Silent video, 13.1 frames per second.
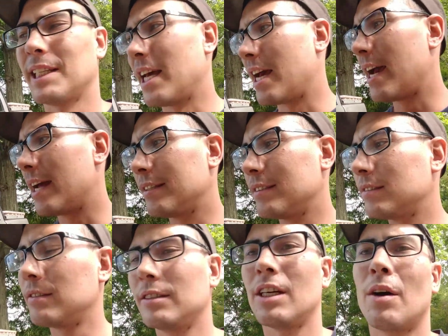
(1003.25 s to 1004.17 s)
And
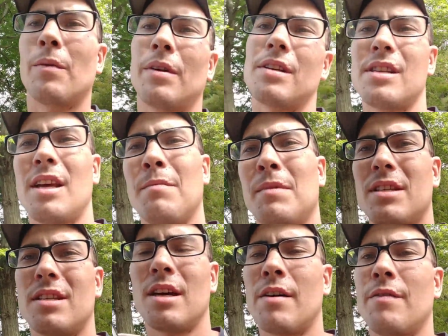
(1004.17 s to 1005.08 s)
if y'all want to send me
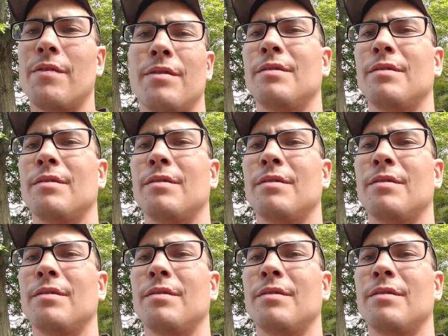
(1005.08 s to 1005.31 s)
stuff,